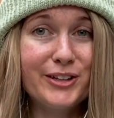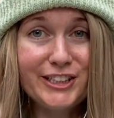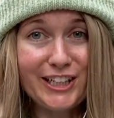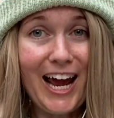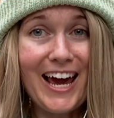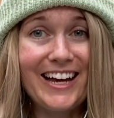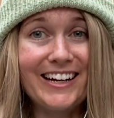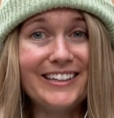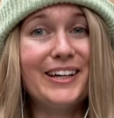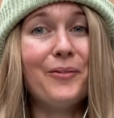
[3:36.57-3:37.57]
the shade
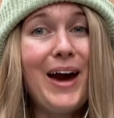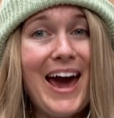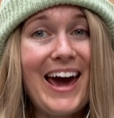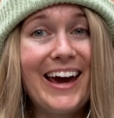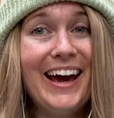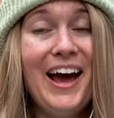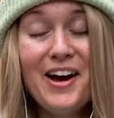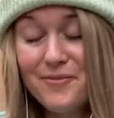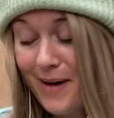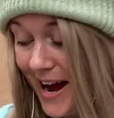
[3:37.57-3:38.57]
and get away. My